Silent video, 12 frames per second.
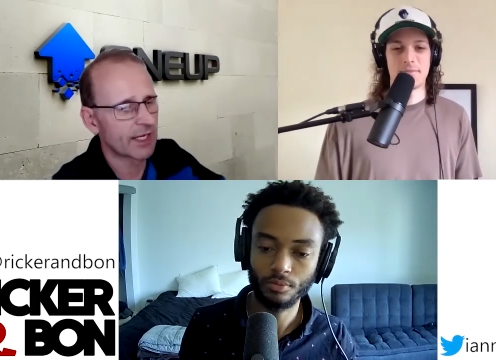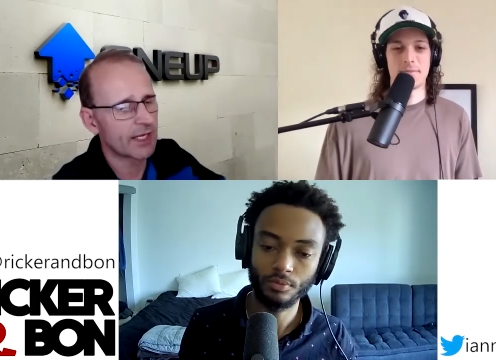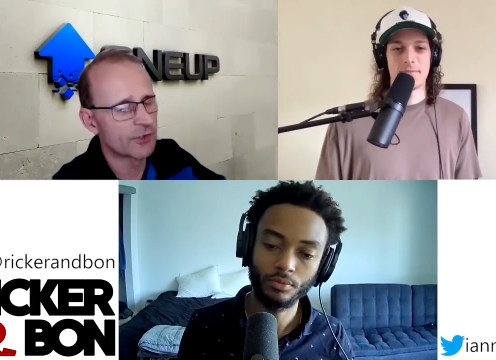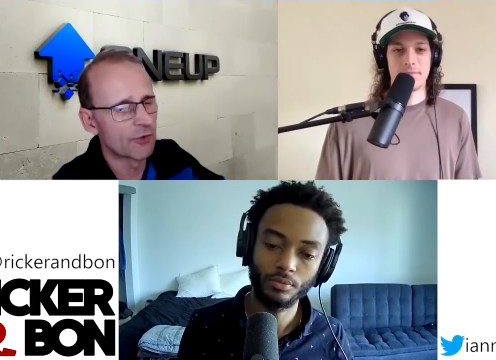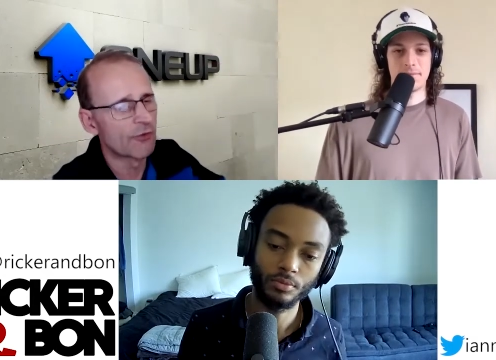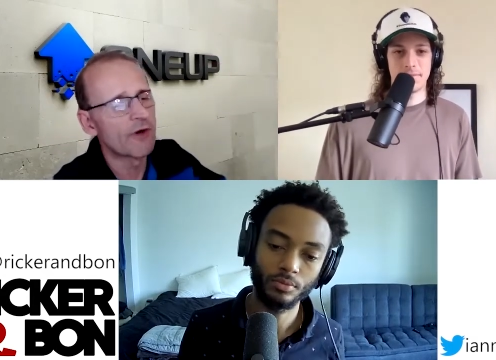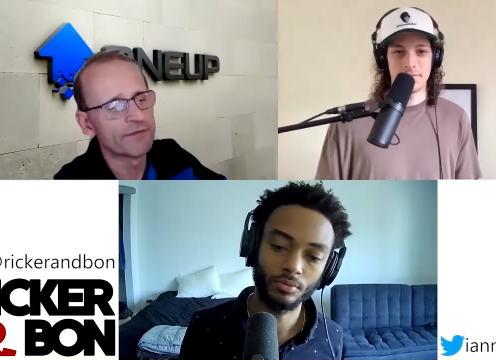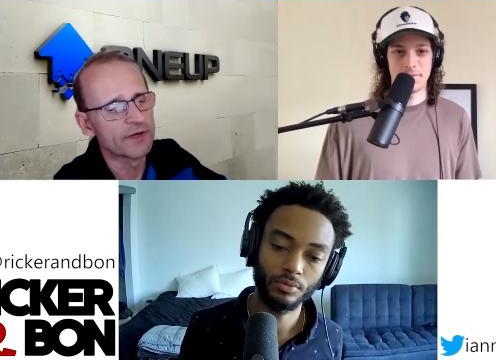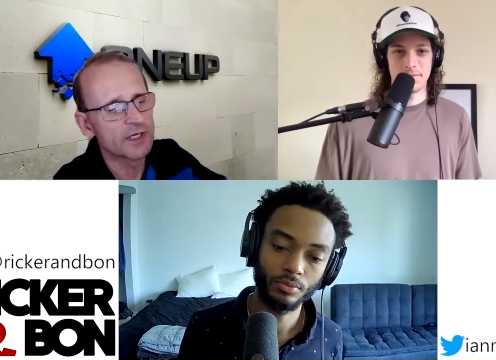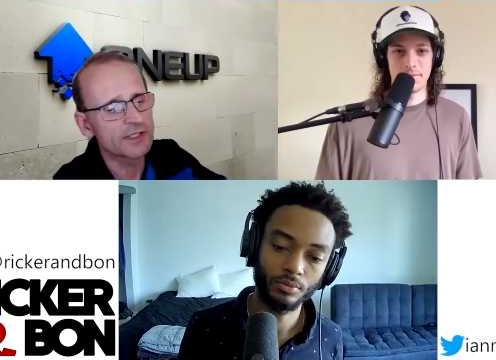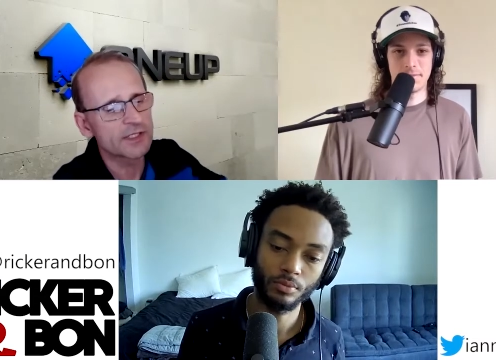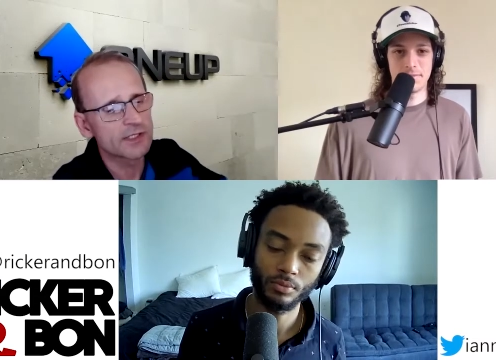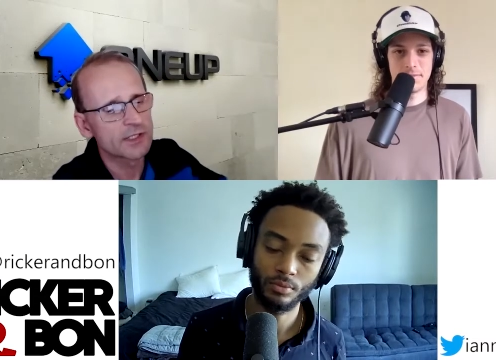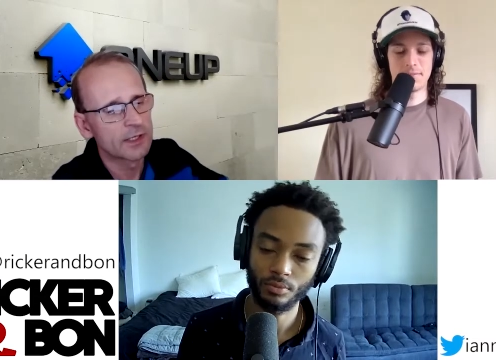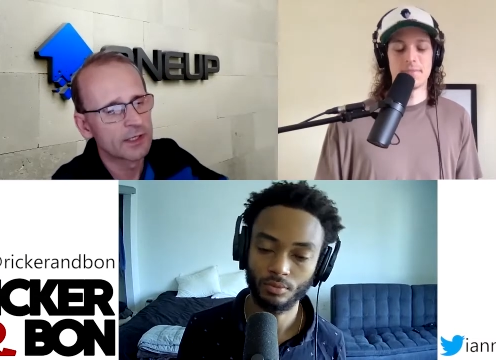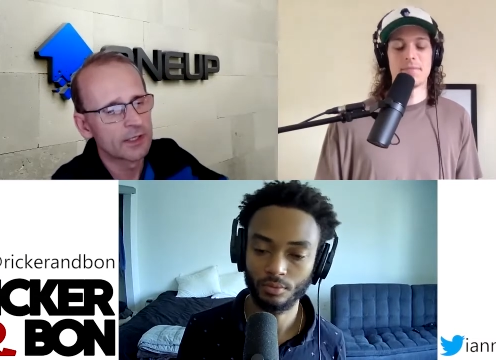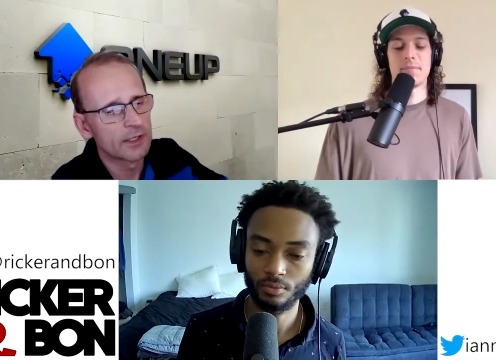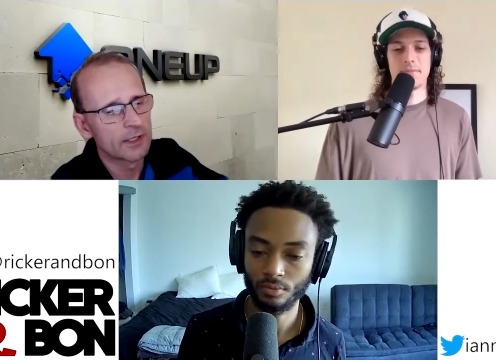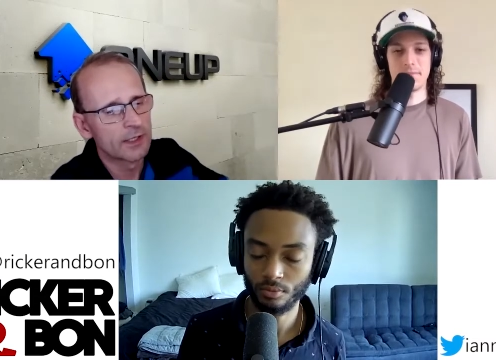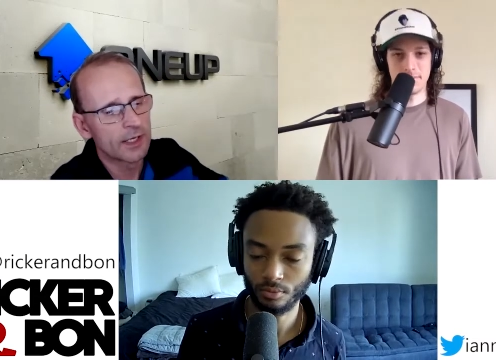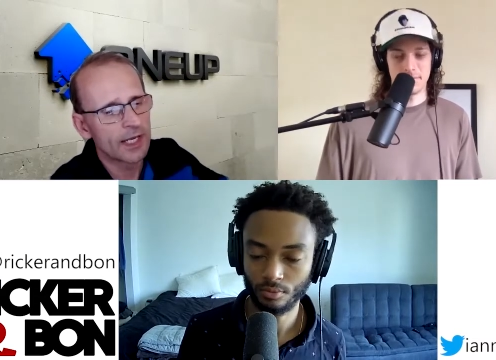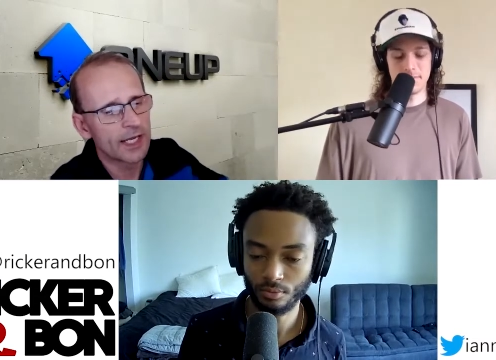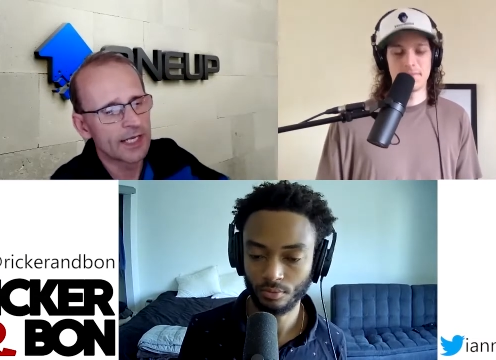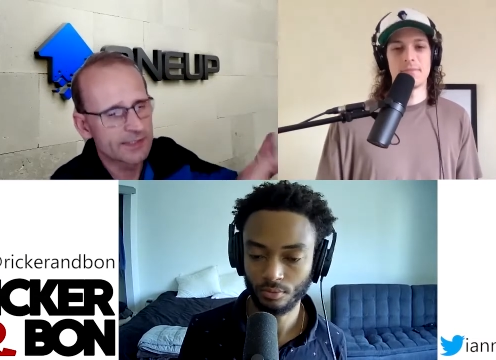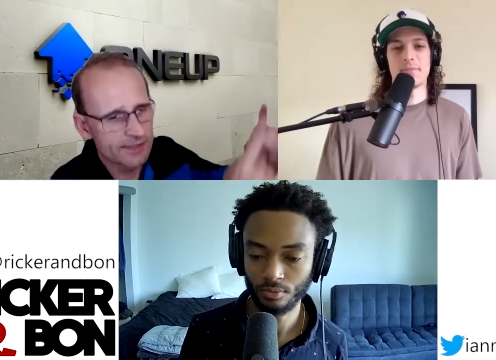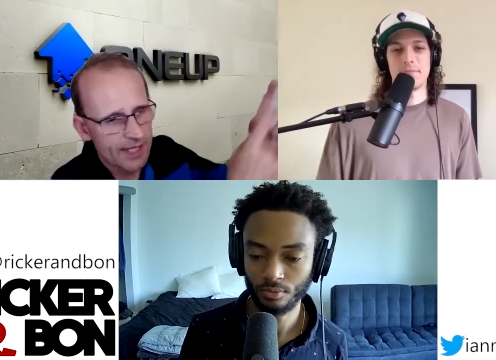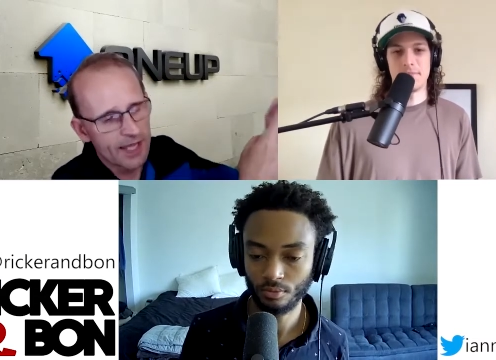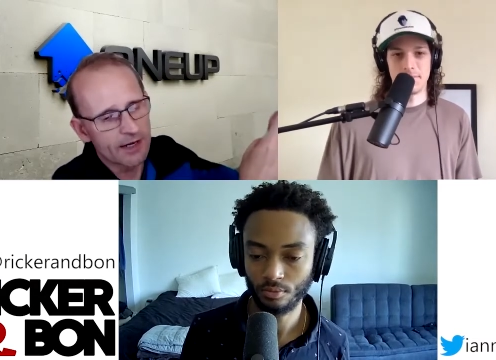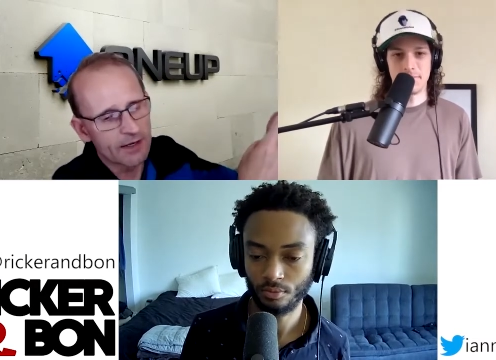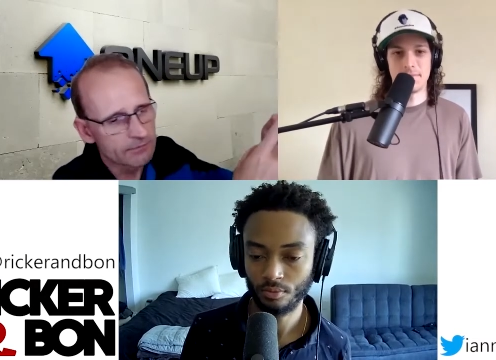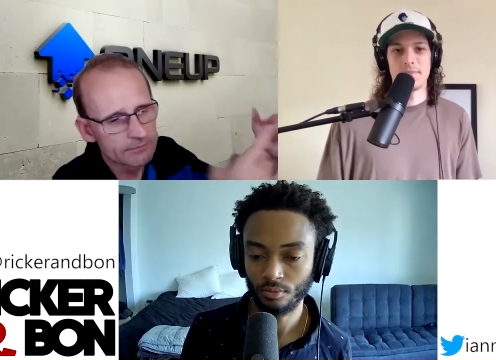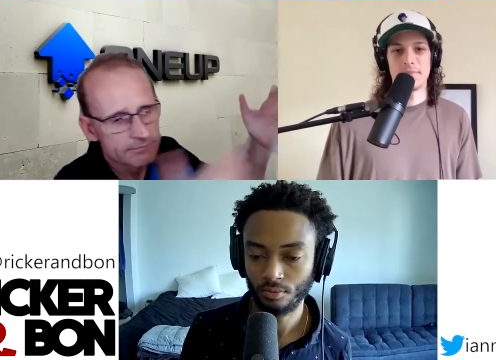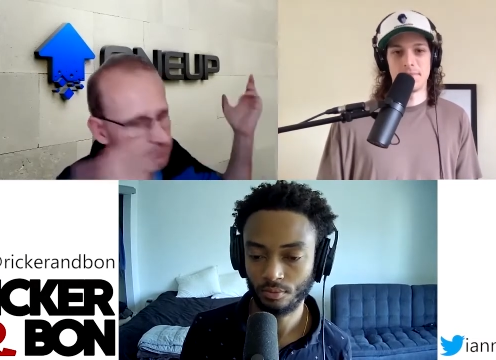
Speaker 1: it in your office, it's there,